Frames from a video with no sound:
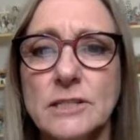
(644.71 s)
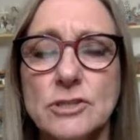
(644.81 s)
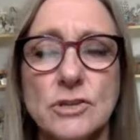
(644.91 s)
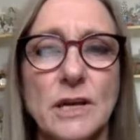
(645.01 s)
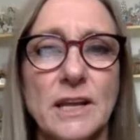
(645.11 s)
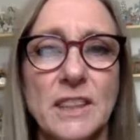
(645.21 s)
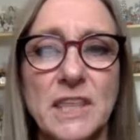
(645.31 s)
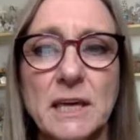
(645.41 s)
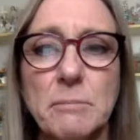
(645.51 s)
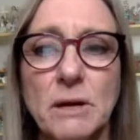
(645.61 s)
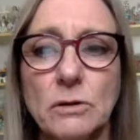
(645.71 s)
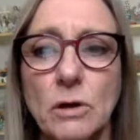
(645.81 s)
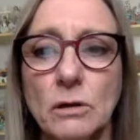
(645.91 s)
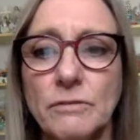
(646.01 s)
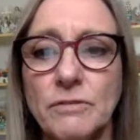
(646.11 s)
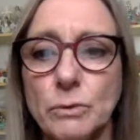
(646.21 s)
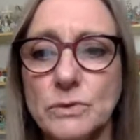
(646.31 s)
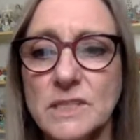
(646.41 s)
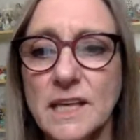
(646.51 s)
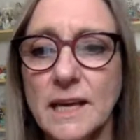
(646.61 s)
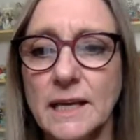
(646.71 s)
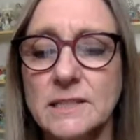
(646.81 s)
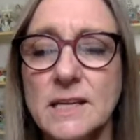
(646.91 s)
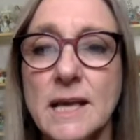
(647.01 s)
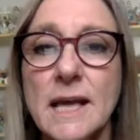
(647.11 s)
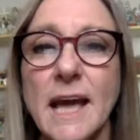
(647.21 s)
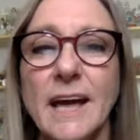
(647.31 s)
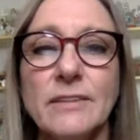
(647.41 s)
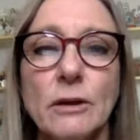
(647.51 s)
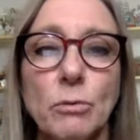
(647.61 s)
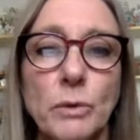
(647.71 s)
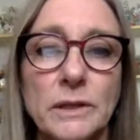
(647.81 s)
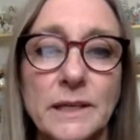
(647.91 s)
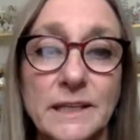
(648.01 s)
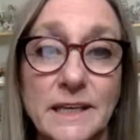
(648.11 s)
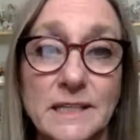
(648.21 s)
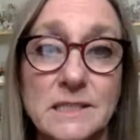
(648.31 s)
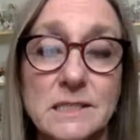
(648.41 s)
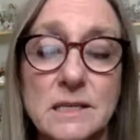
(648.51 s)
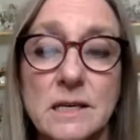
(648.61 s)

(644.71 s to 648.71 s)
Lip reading: So you got to think about all of those things and their willingness